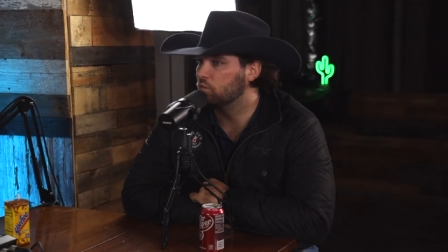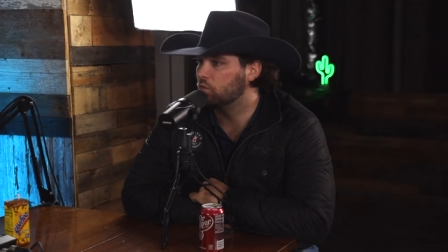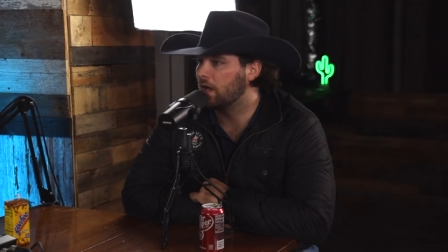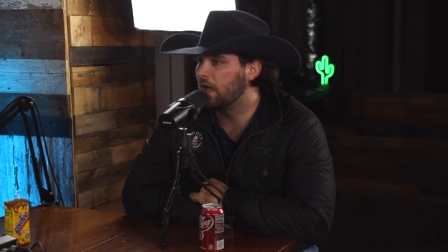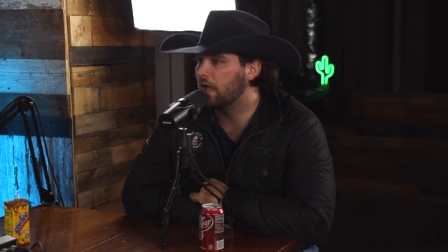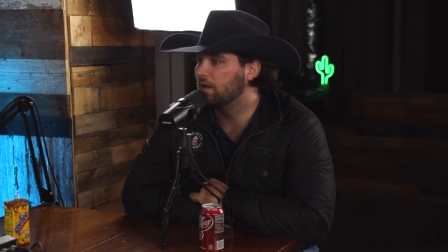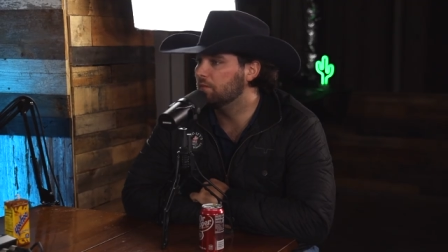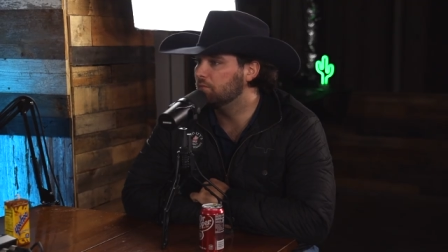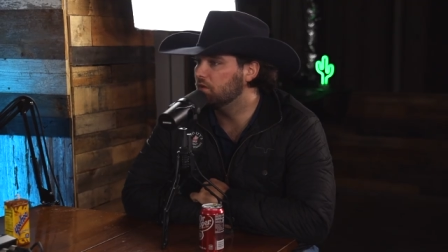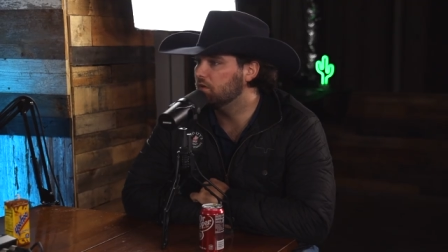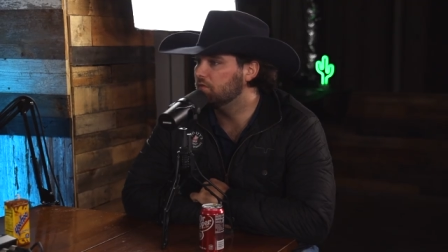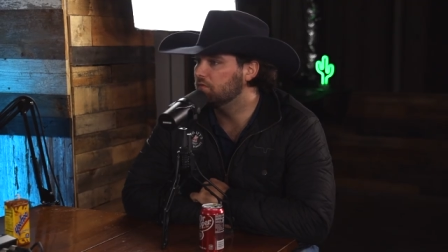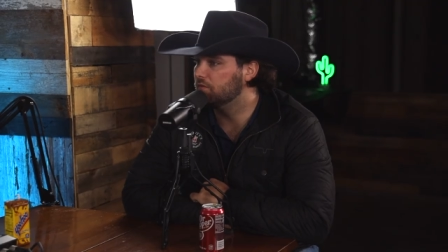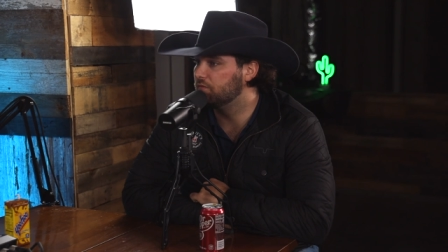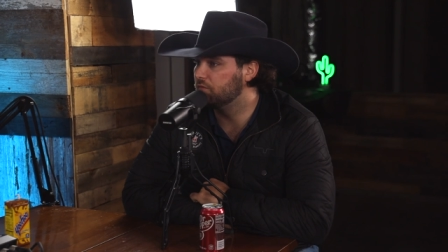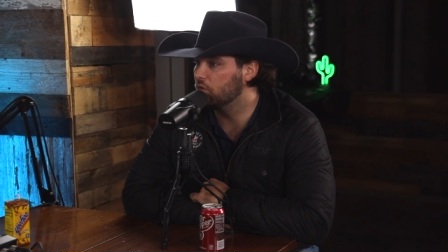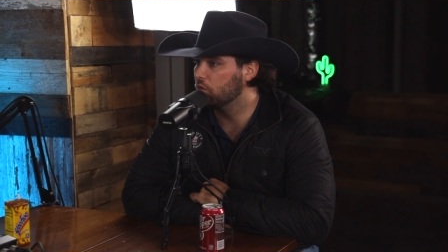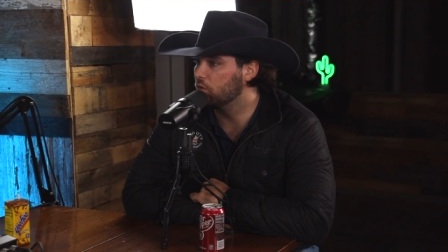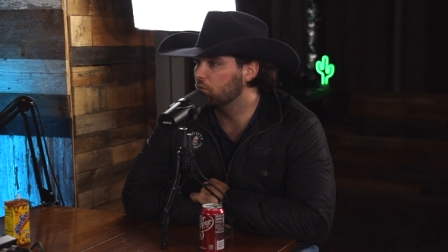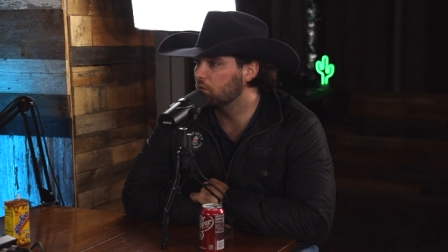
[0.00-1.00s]
when I had moved to
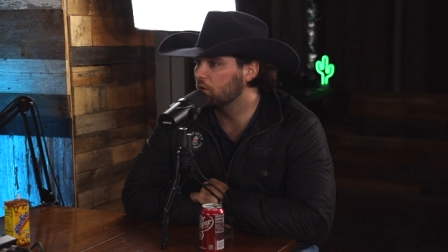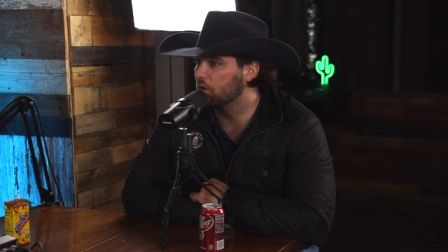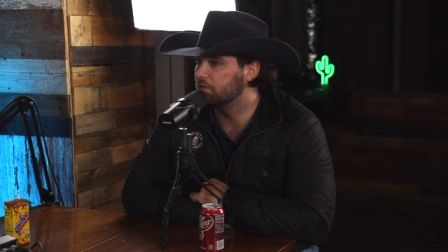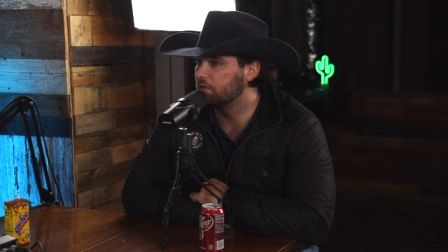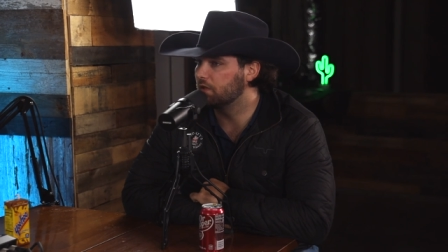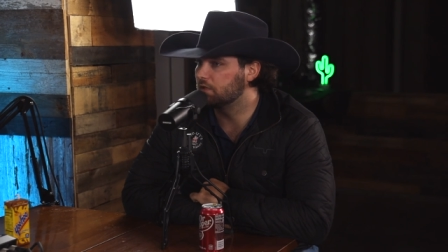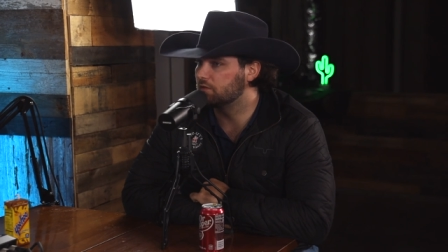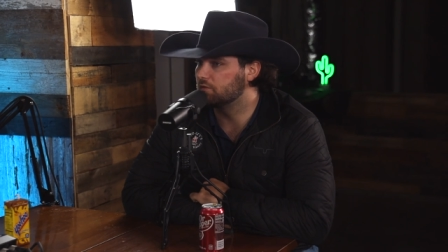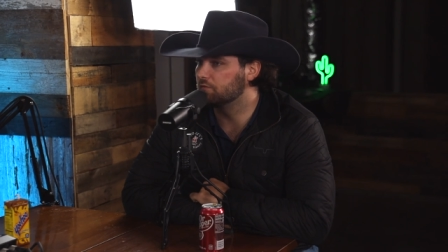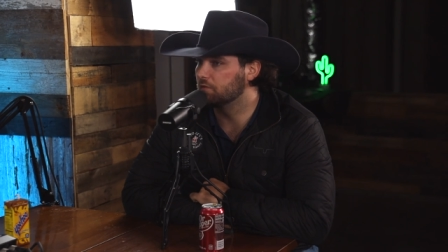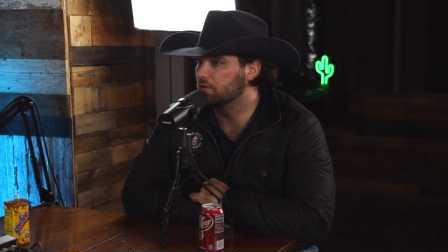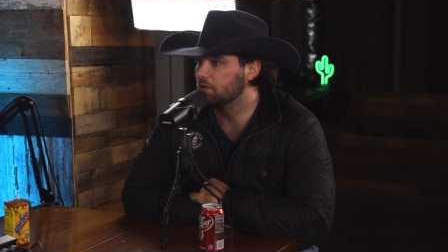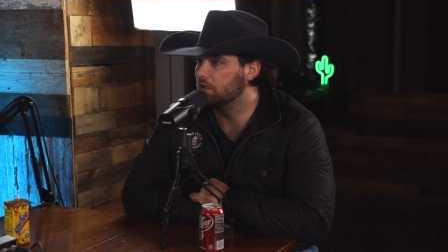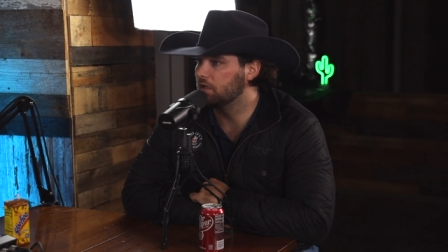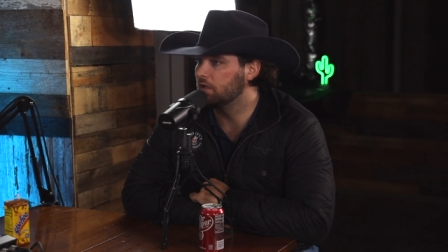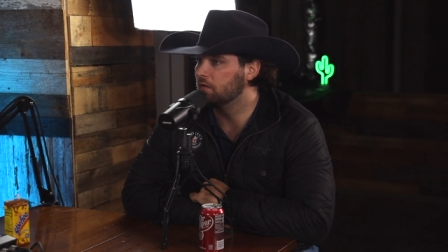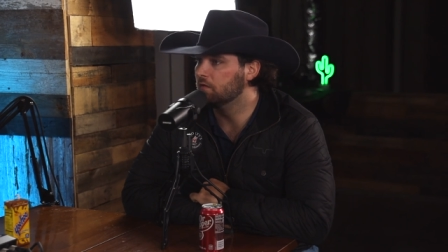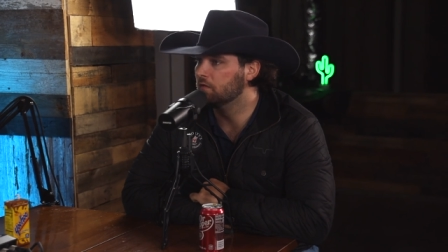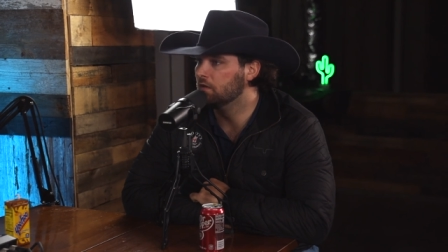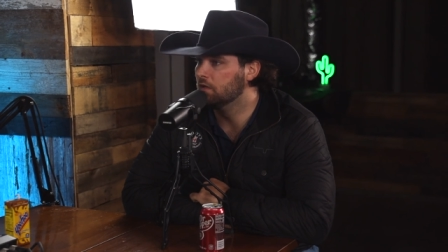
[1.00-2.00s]
Fort Worth, that's
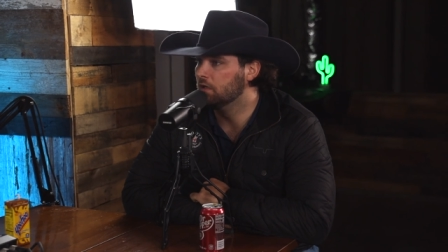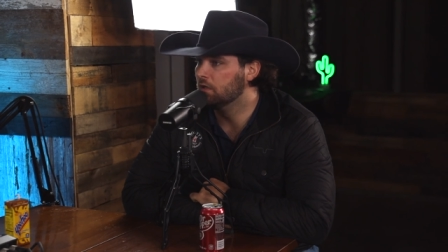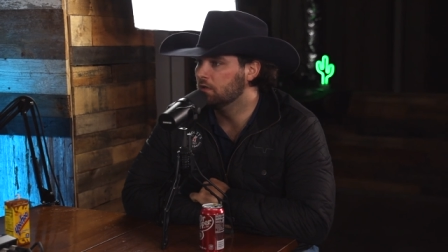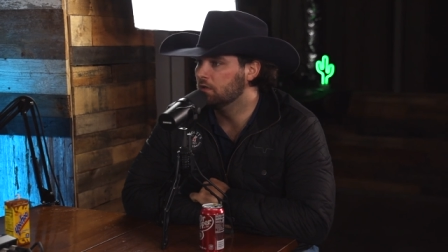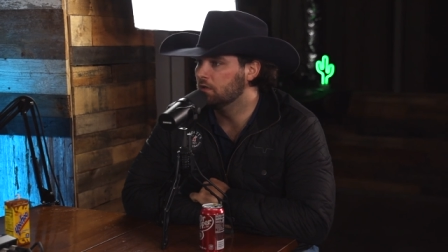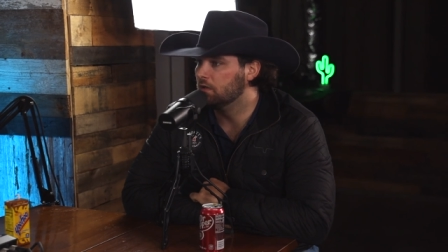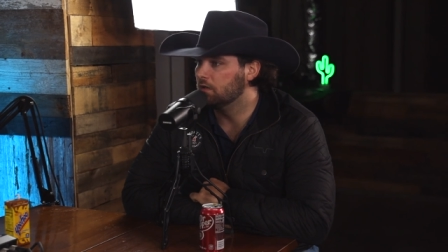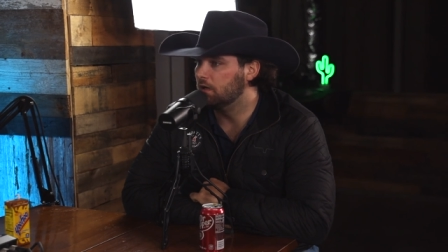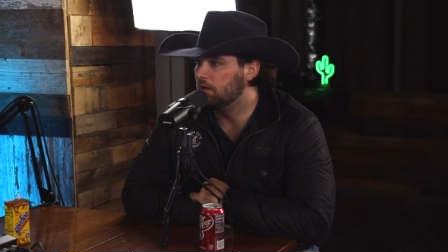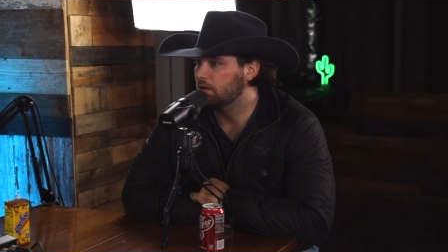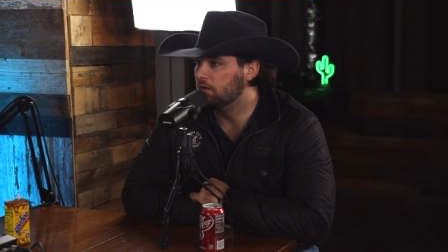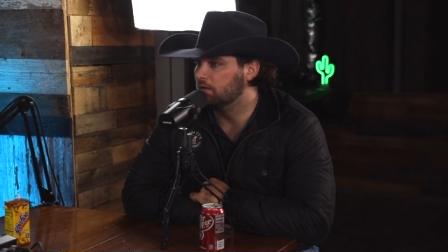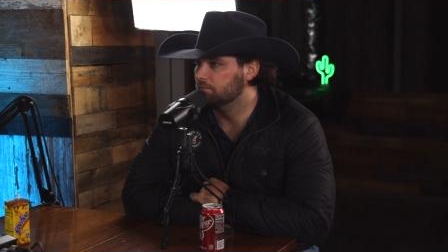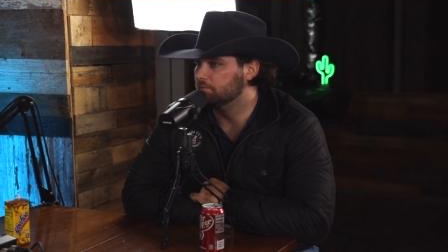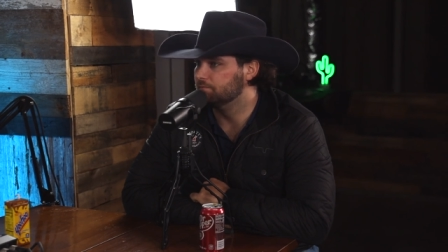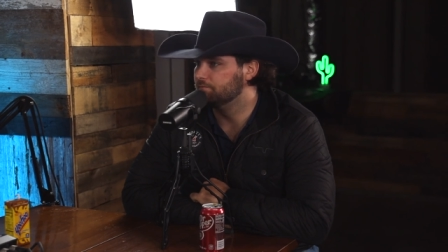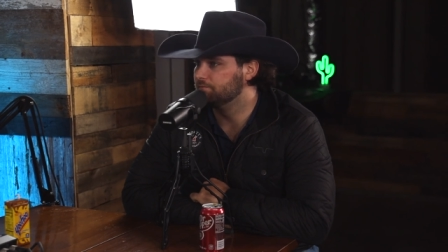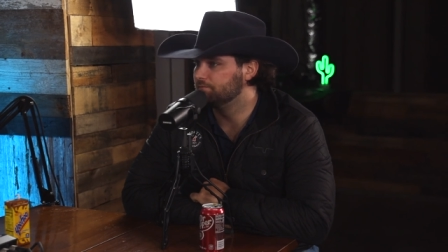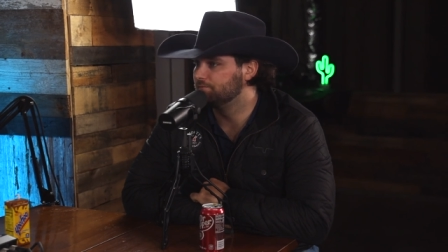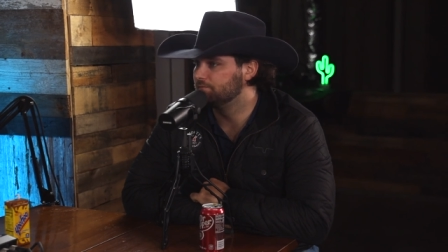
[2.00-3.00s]
really
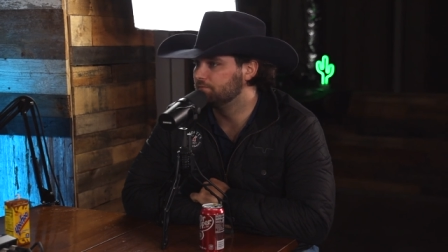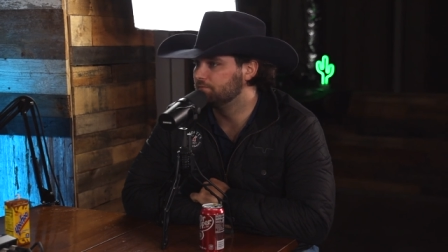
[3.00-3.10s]
um,